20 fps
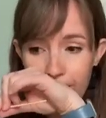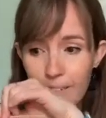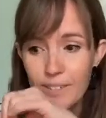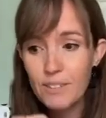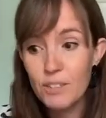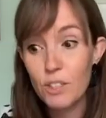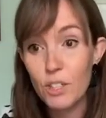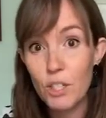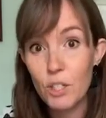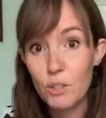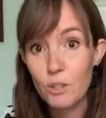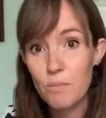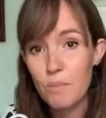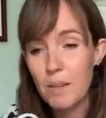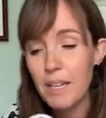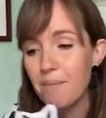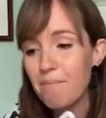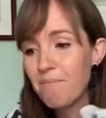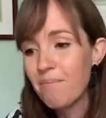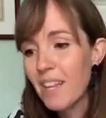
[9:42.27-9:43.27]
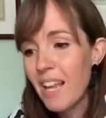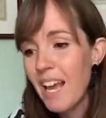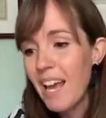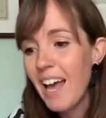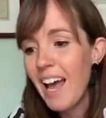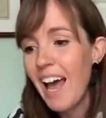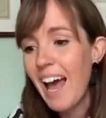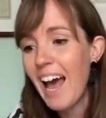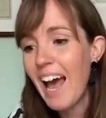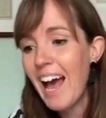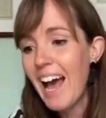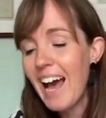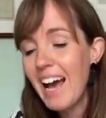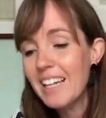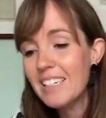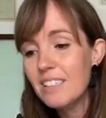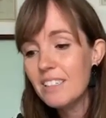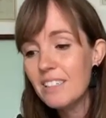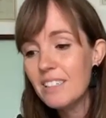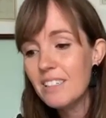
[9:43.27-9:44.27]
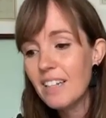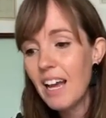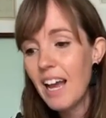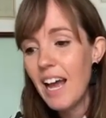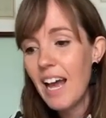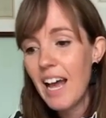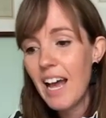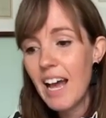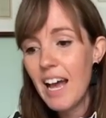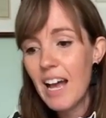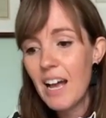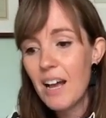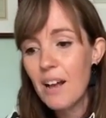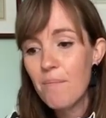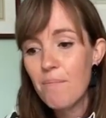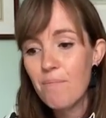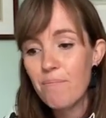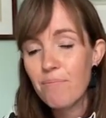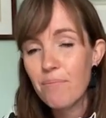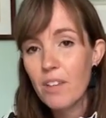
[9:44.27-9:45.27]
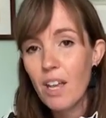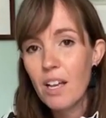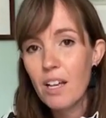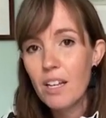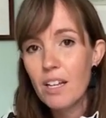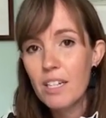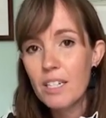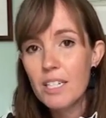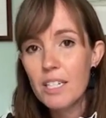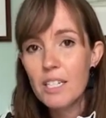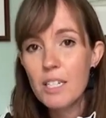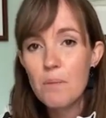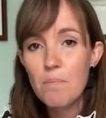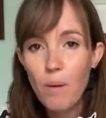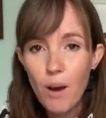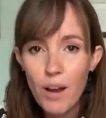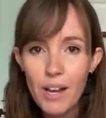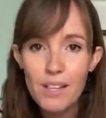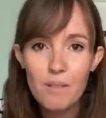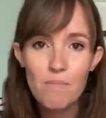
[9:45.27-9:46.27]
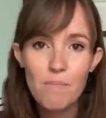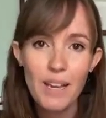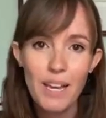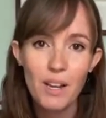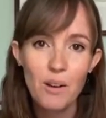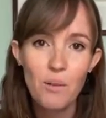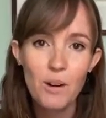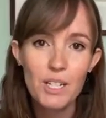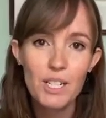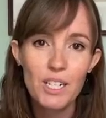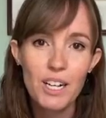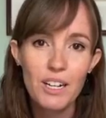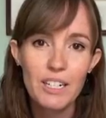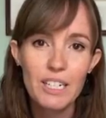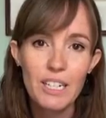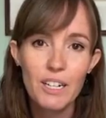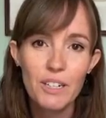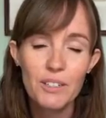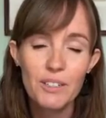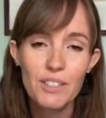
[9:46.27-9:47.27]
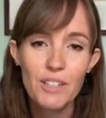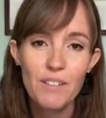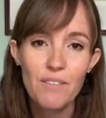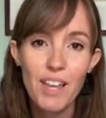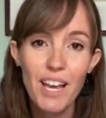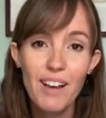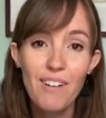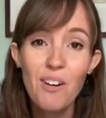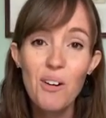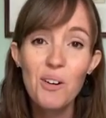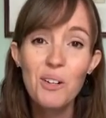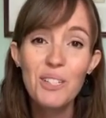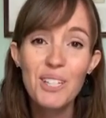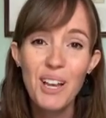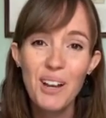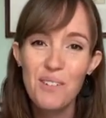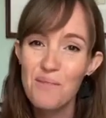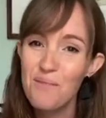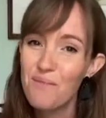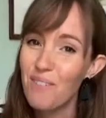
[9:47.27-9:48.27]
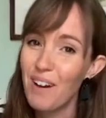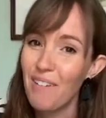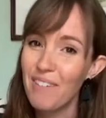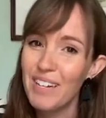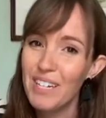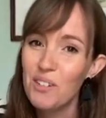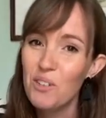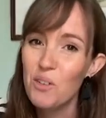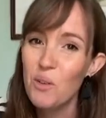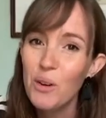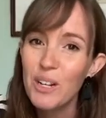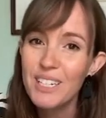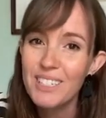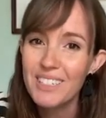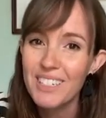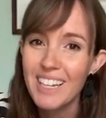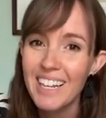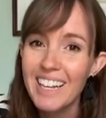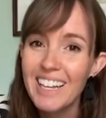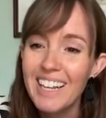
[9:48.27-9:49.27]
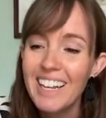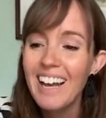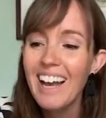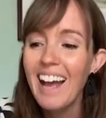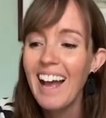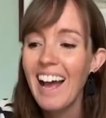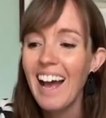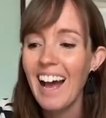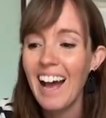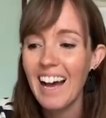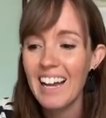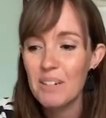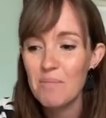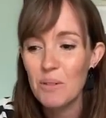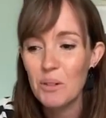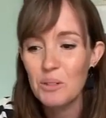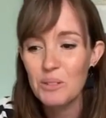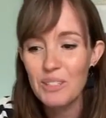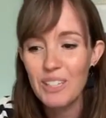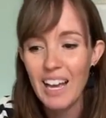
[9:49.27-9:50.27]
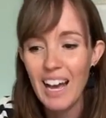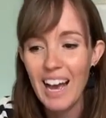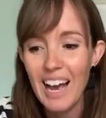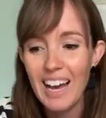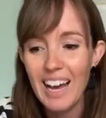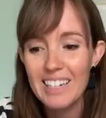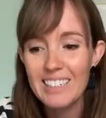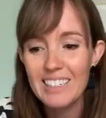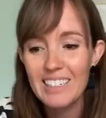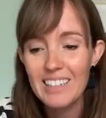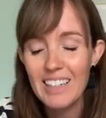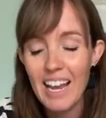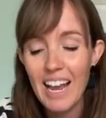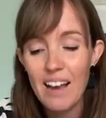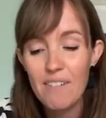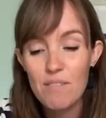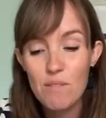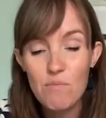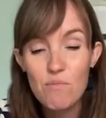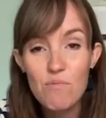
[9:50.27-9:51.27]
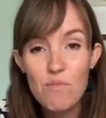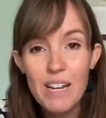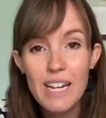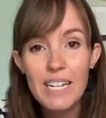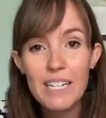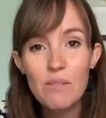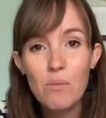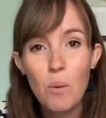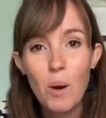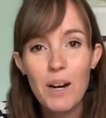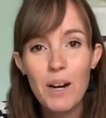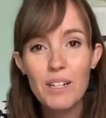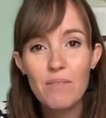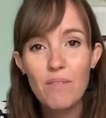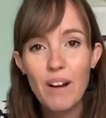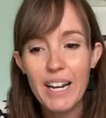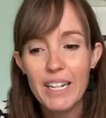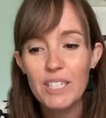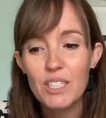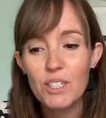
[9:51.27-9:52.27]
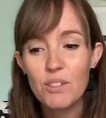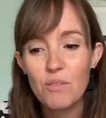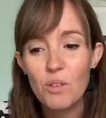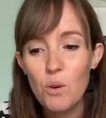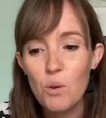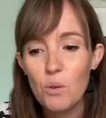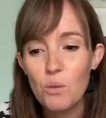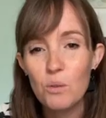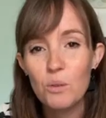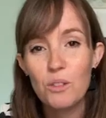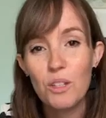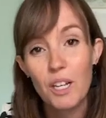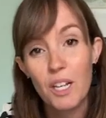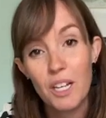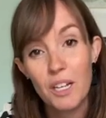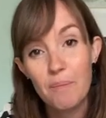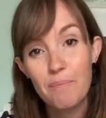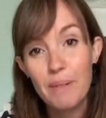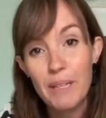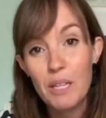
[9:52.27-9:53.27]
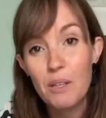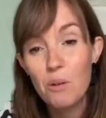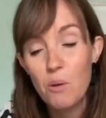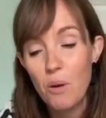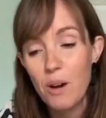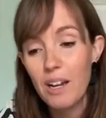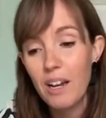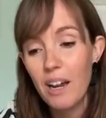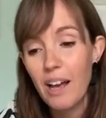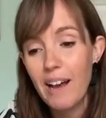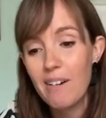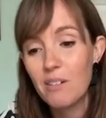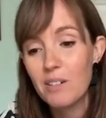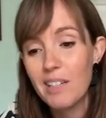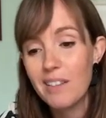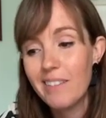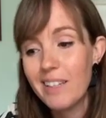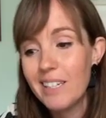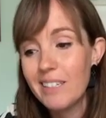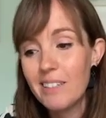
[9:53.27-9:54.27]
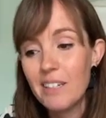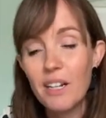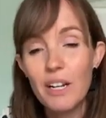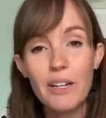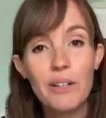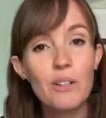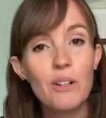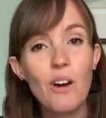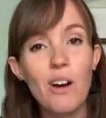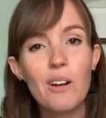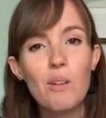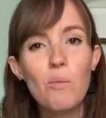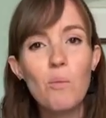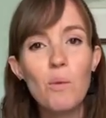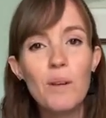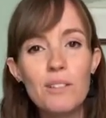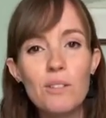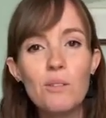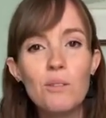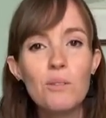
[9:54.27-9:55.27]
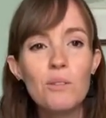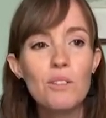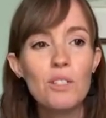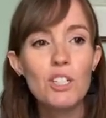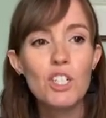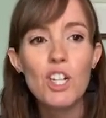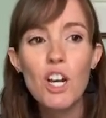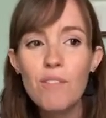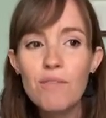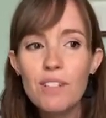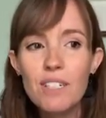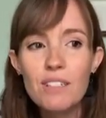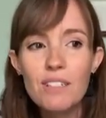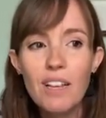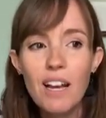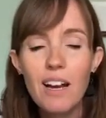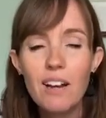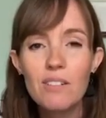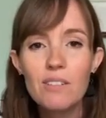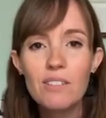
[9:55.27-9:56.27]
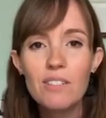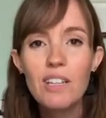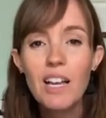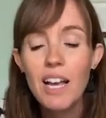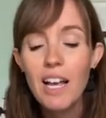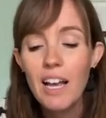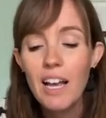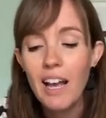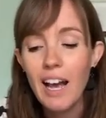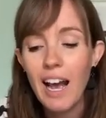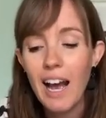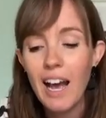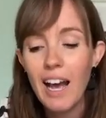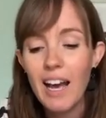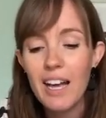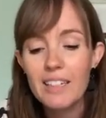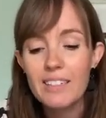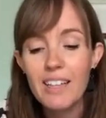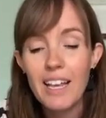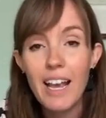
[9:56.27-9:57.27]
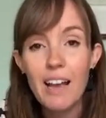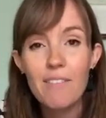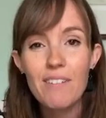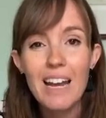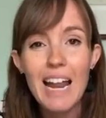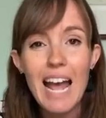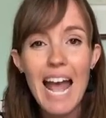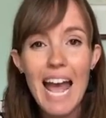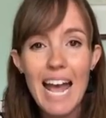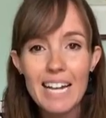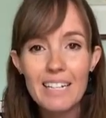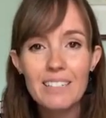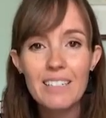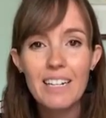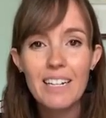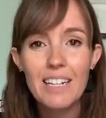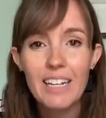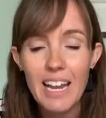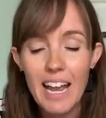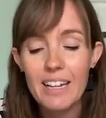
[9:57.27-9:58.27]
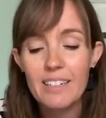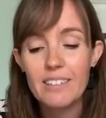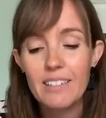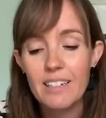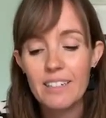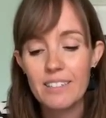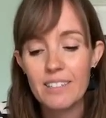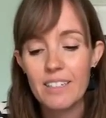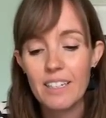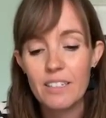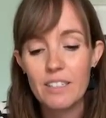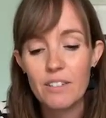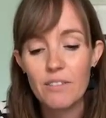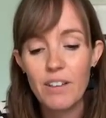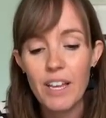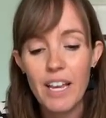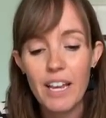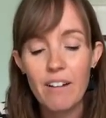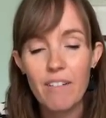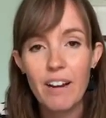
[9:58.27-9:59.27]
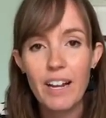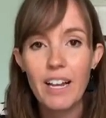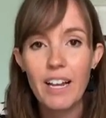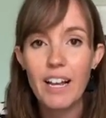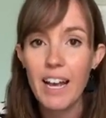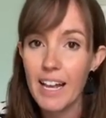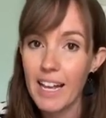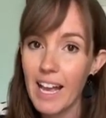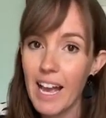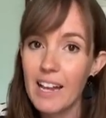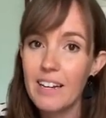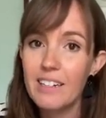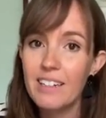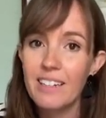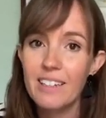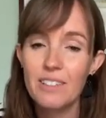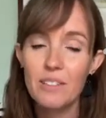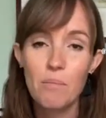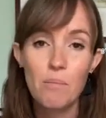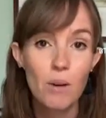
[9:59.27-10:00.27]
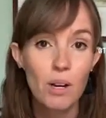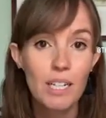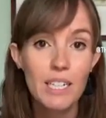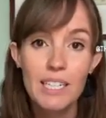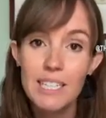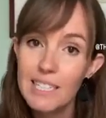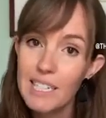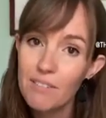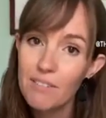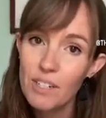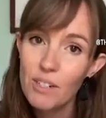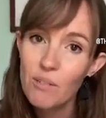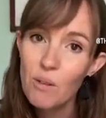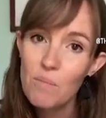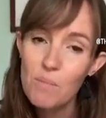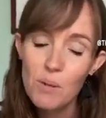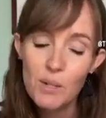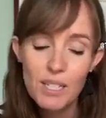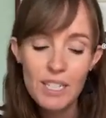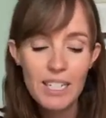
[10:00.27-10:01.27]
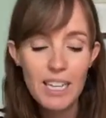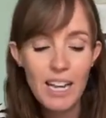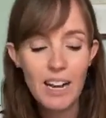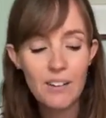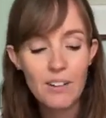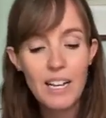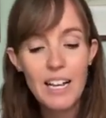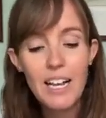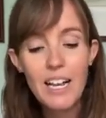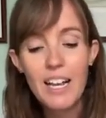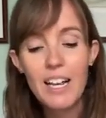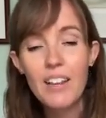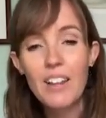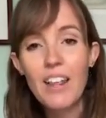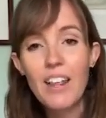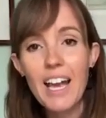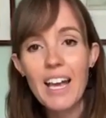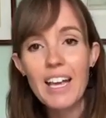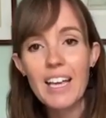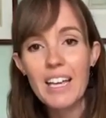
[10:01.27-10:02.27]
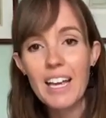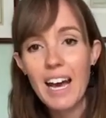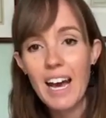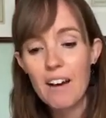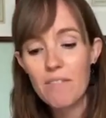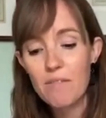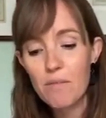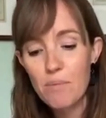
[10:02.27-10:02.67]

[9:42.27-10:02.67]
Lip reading: Excuse me. And despite them being quite shy and elusive, they're also very noisy. animals, and they have a really wide range of calls that can be quite loud, and these include kind of whistles and chuffing sounds. And they have an excellent sense of hearing. Again, as my 7-year-old pointed out, they have a